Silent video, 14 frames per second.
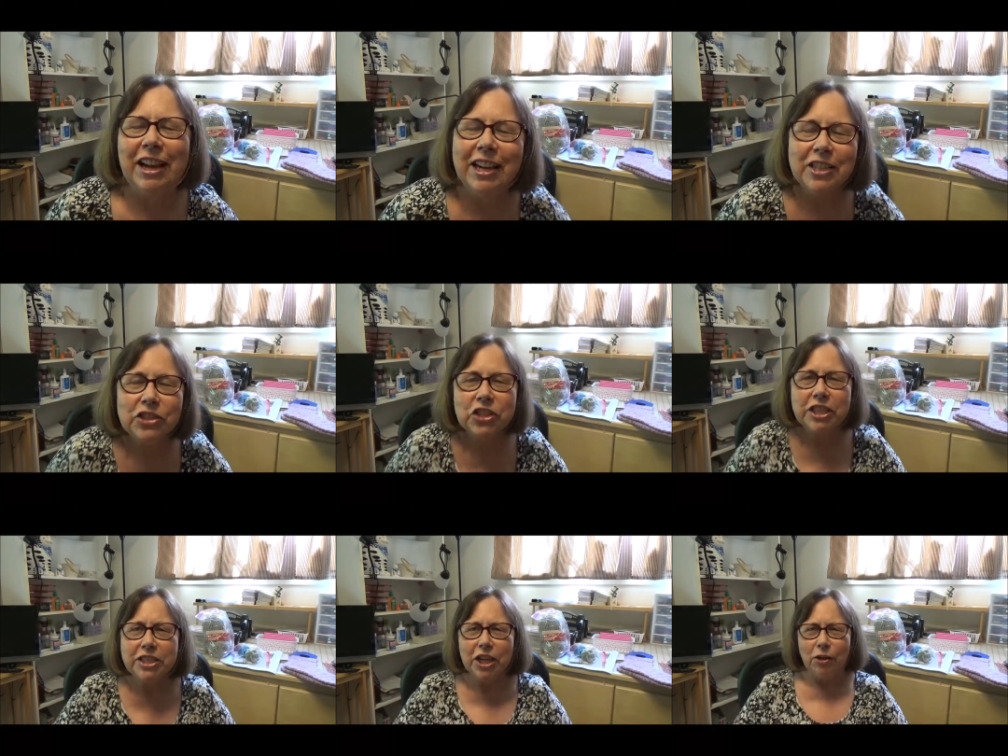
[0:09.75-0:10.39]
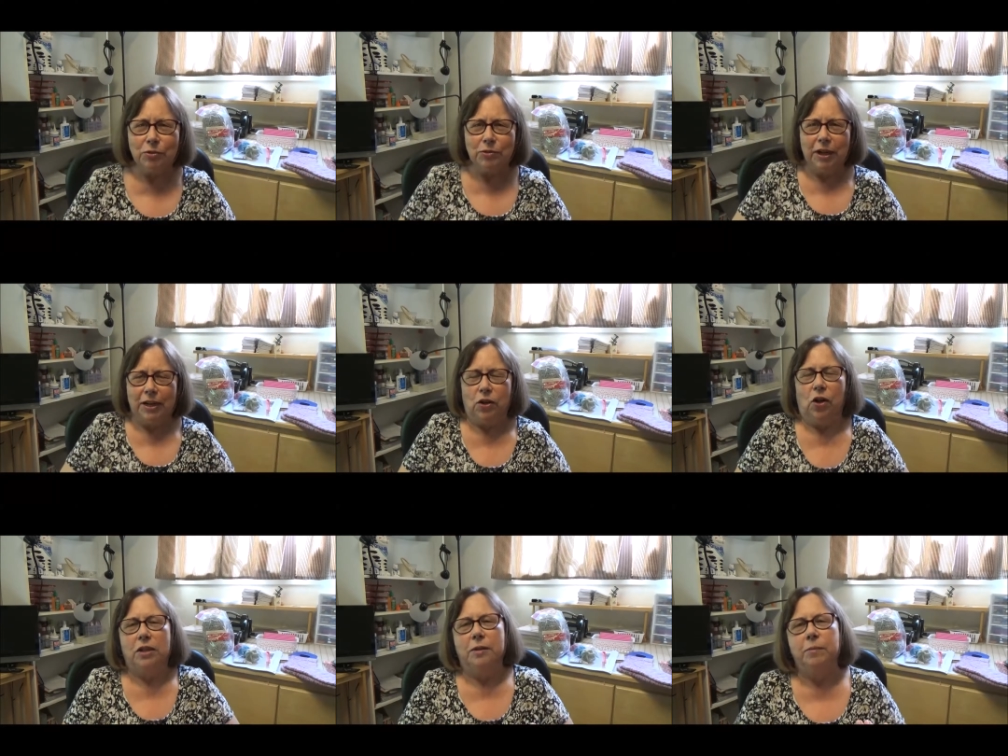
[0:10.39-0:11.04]
I usually don't. I
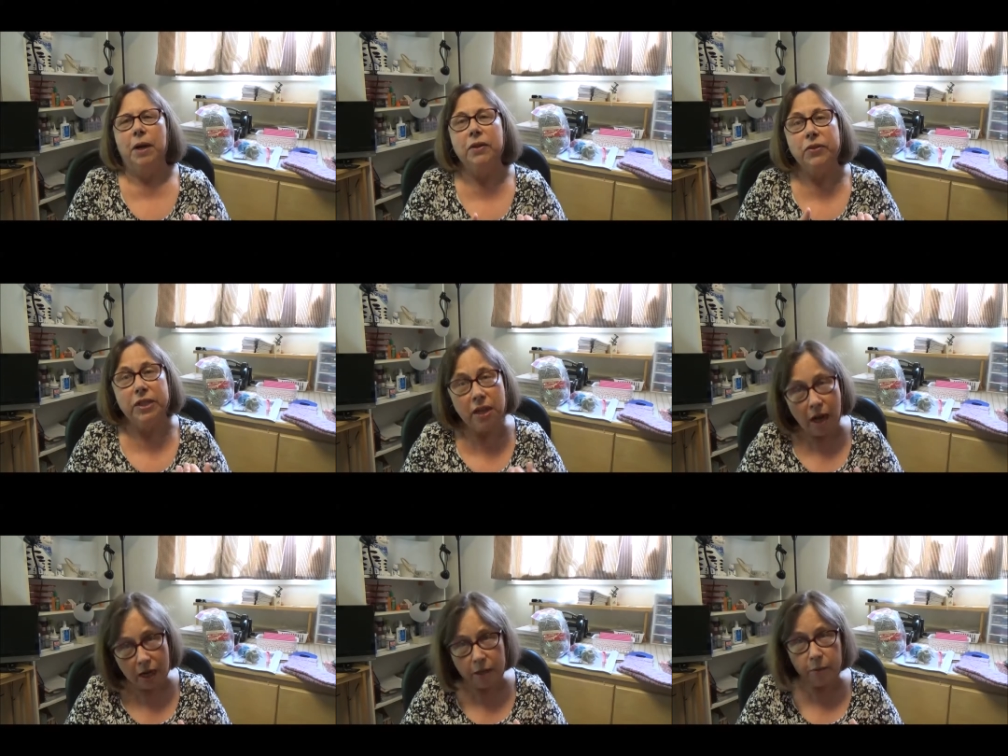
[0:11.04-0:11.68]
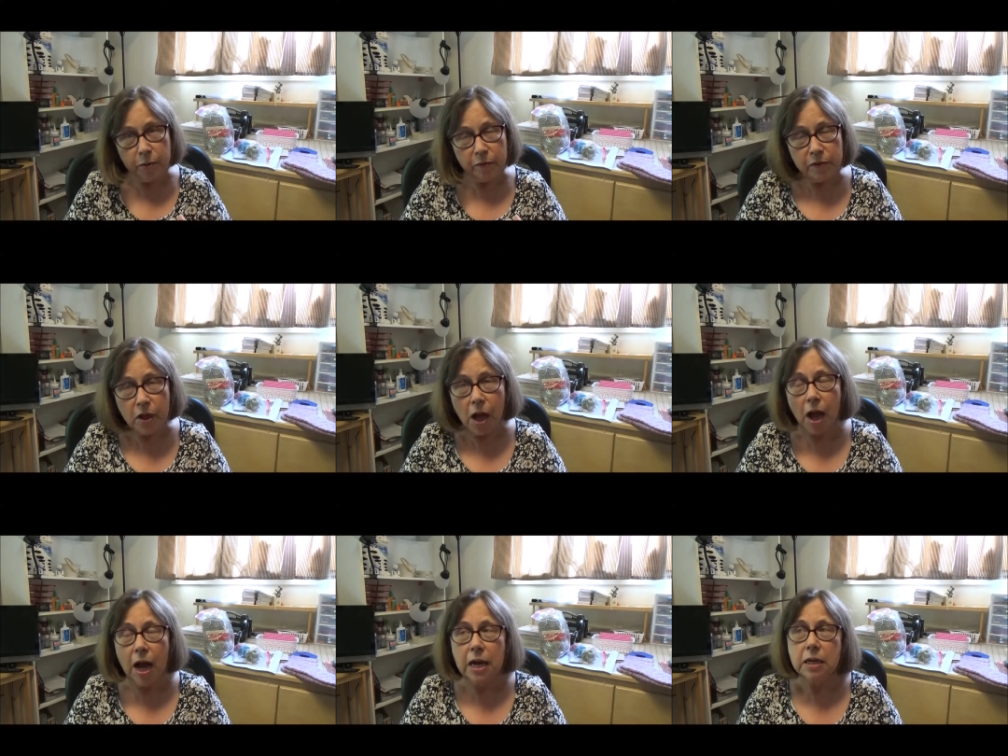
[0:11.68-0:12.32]
call it my retirement
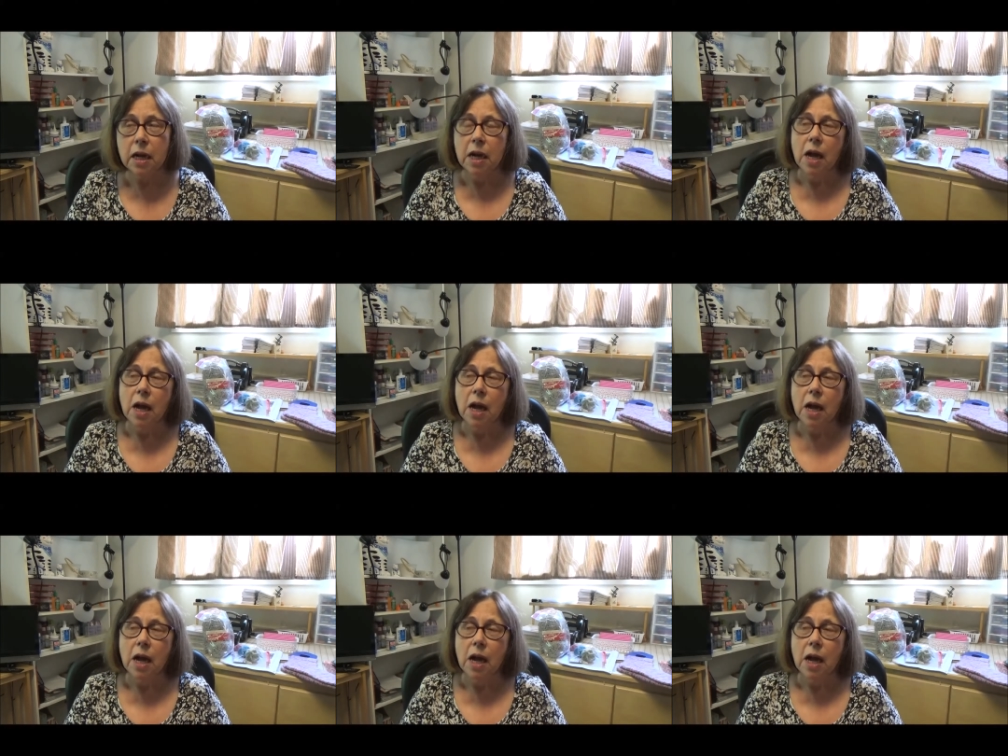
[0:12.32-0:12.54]
vlog